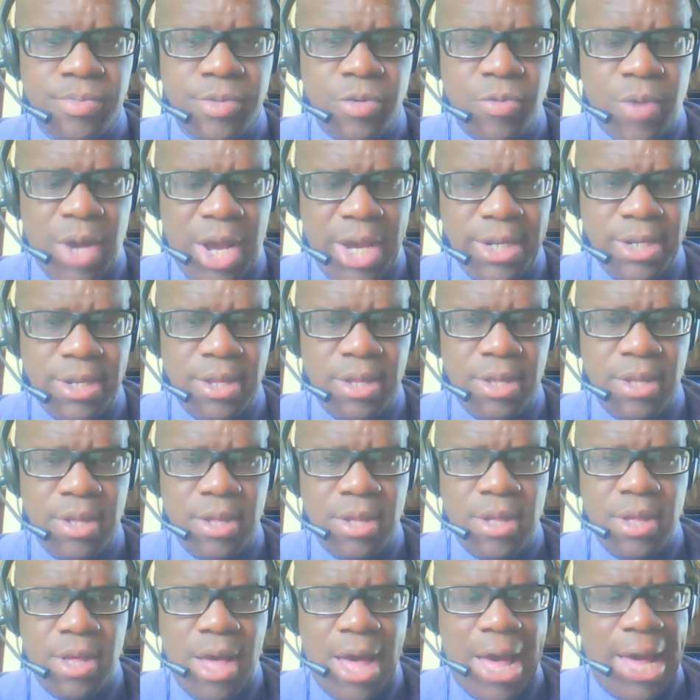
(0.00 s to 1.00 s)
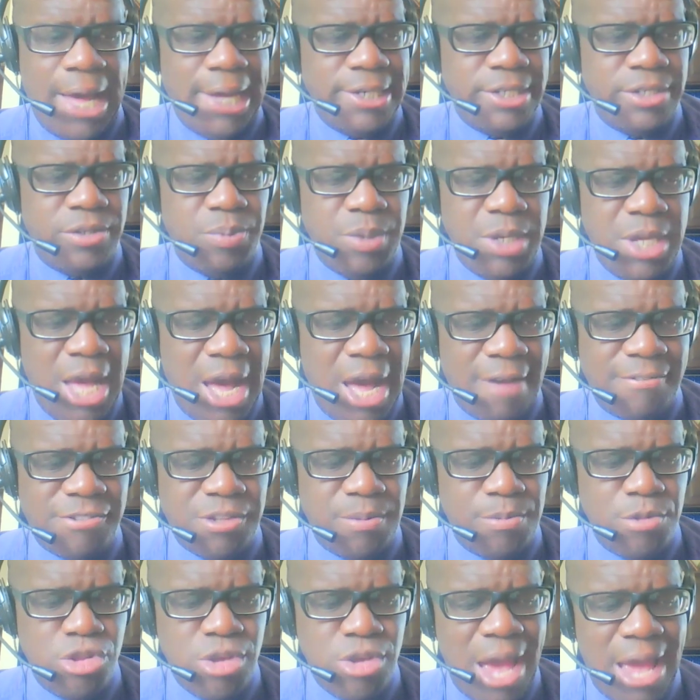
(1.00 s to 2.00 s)
right? And we have
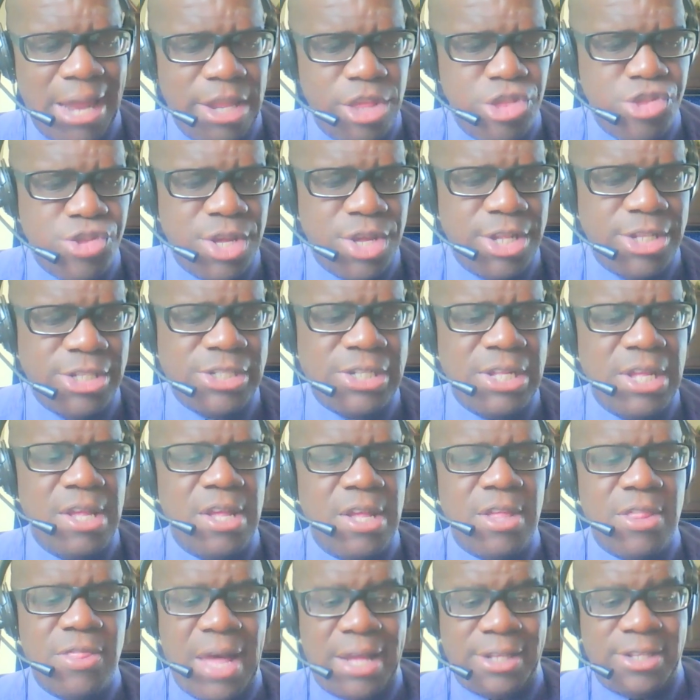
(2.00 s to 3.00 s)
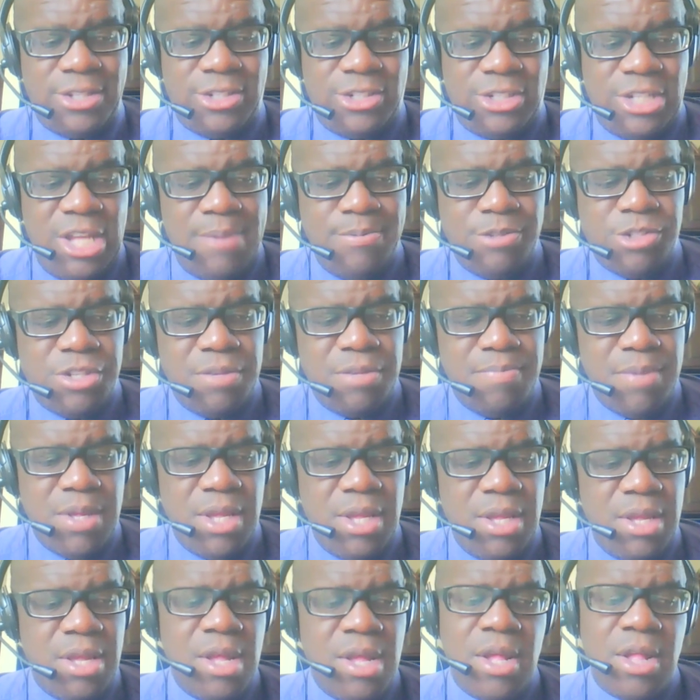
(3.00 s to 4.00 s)
some challenges that it seems to
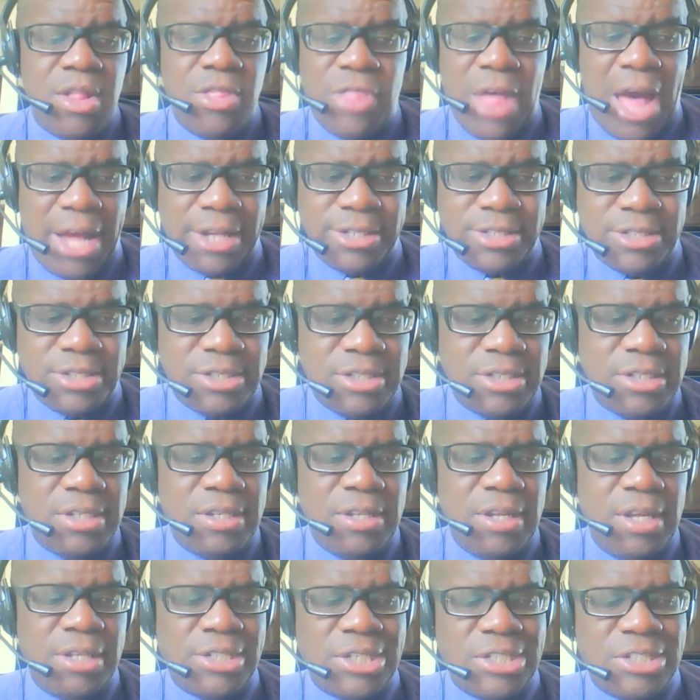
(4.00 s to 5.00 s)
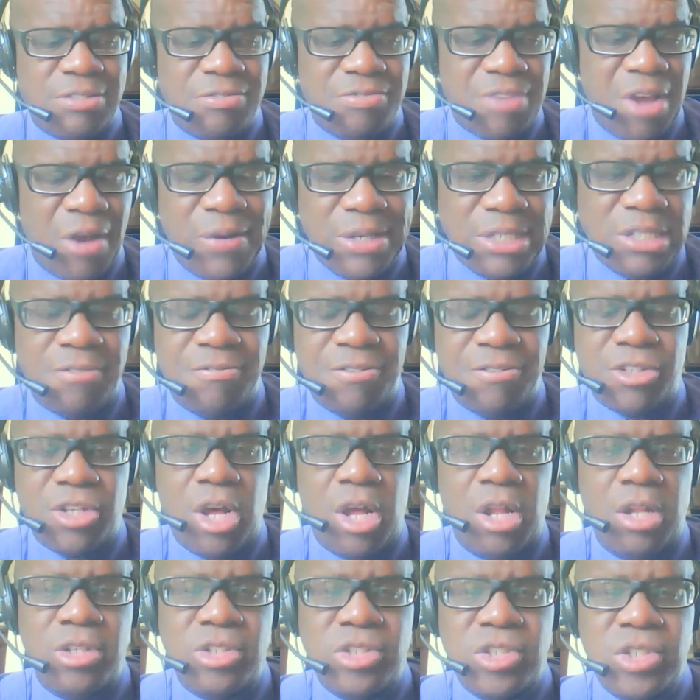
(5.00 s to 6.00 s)
me that it is very
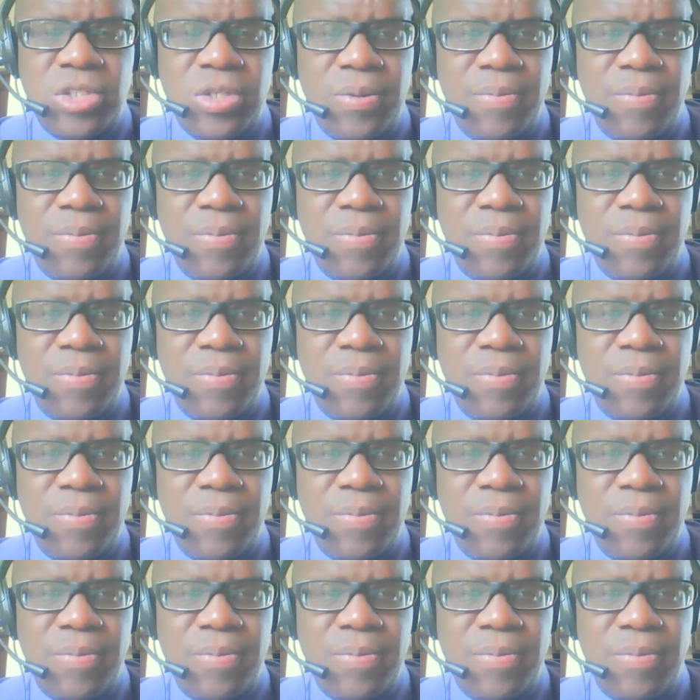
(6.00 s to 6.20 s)
difficult